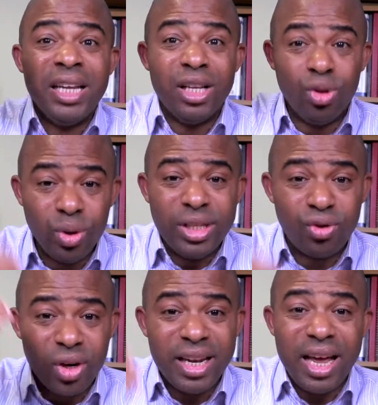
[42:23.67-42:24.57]
They do this
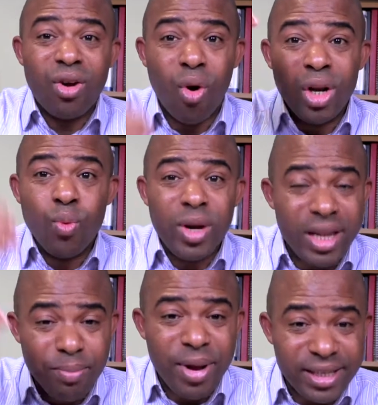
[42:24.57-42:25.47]
training like on a
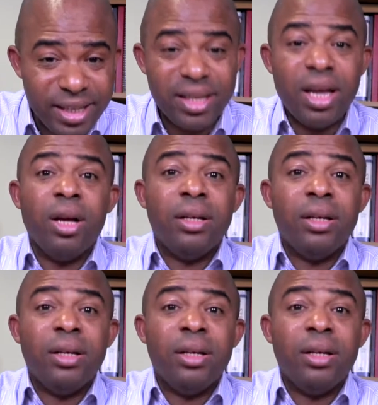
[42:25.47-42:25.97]
weekly basis.